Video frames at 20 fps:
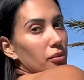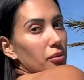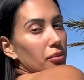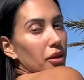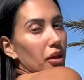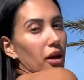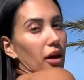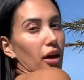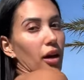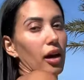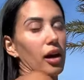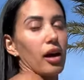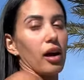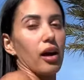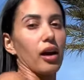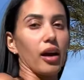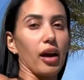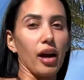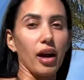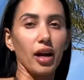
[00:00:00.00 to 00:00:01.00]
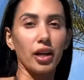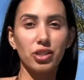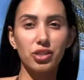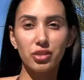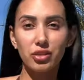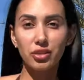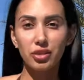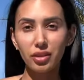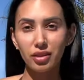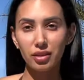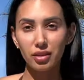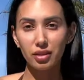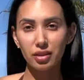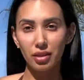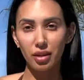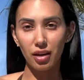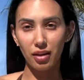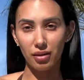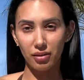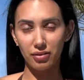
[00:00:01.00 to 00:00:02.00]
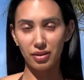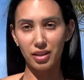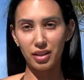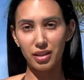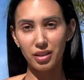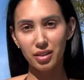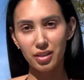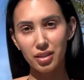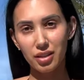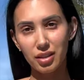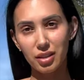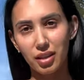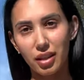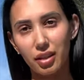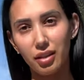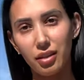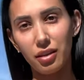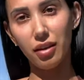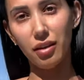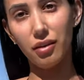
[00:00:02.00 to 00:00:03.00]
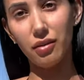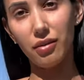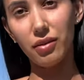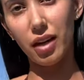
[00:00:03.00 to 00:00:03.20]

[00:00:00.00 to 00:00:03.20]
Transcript: But I actually love this, and I love